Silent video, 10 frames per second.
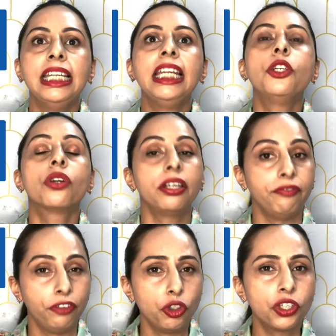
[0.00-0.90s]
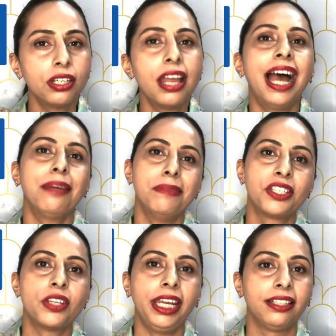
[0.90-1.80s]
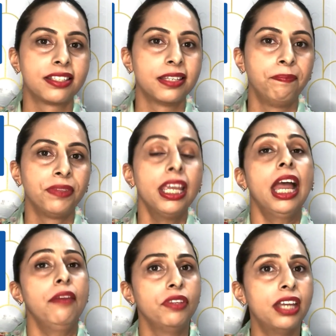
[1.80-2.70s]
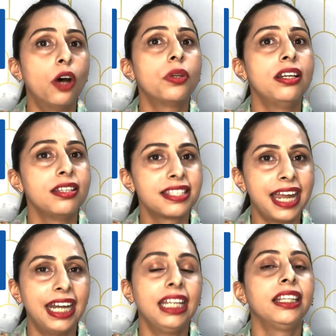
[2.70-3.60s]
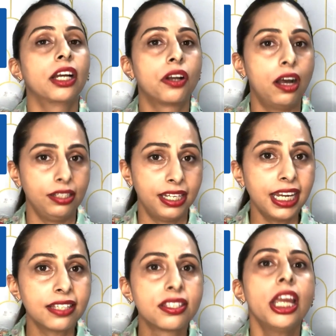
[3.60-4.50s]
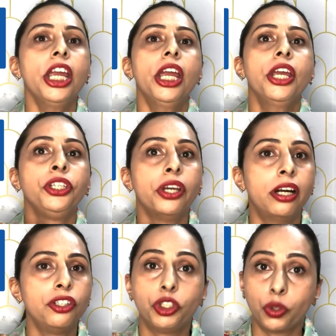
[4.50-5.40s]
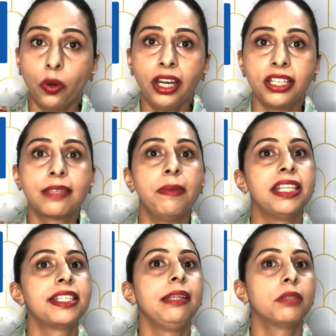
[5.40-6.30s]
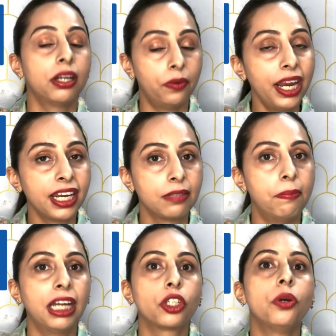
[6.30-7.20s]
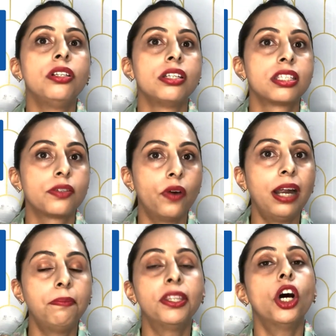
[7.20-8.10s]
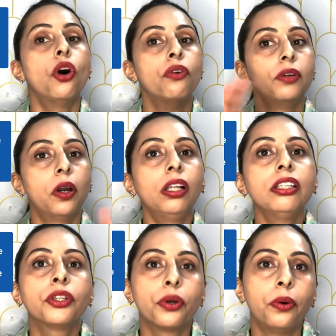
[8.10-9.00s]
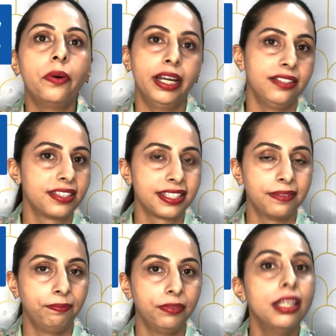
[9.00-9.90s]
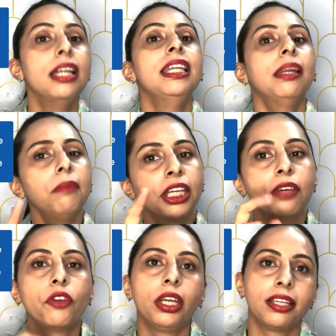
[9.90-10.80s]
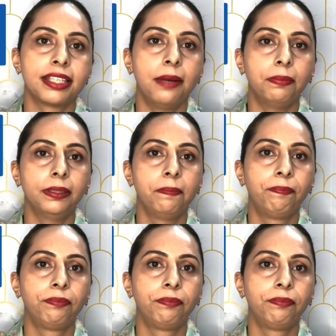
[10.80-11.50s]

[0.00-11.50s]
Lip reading: lead to confusion and mistakes. And without understanding the context, your choice may seem correct but could disrupt the overall coherence. Let me give you an example.